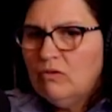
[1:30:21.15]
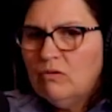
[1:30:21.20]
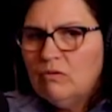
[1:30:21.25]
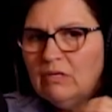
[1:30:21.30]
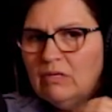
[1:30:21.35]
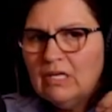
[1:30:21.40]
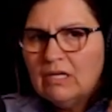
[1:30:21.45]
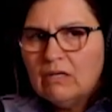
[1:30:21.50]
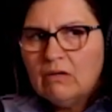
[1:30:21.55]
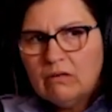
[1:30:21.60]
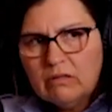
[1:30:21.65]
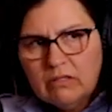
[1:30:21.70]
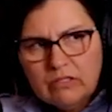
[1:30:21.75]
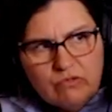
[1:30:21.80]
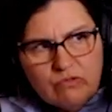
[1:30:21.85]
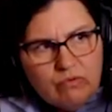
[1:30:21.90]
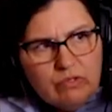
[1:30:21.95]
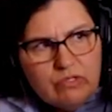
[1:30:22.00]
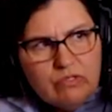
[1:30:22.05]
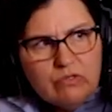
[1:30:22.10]
You get all
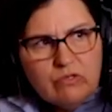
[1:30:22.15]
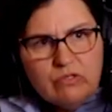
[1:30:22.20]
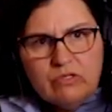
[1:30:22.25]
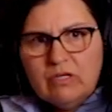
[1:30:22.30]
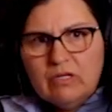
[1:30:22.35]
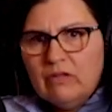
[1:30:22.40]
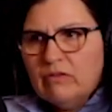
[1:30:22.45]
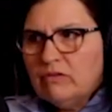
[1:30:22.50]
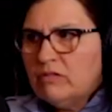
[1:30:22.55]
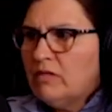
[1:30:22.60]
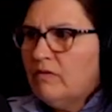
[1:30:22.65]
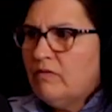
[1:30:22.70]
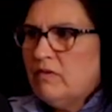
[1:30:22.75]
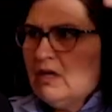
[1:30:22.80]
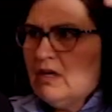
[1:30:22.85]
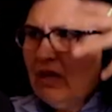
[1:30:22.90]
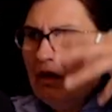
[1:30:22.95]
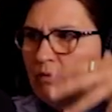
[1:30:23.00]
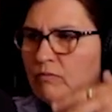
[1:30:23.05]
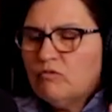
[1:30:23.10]
this research and other stuff
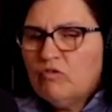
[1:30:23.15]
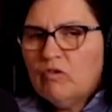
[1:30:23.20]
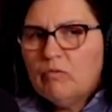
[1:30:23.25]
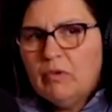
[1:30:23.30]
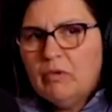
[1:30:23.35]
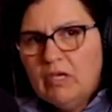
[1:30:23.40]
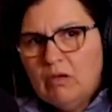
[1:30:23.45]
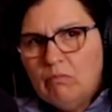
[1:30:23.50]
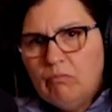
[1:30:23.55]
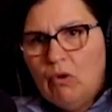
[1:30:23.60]
that comes from being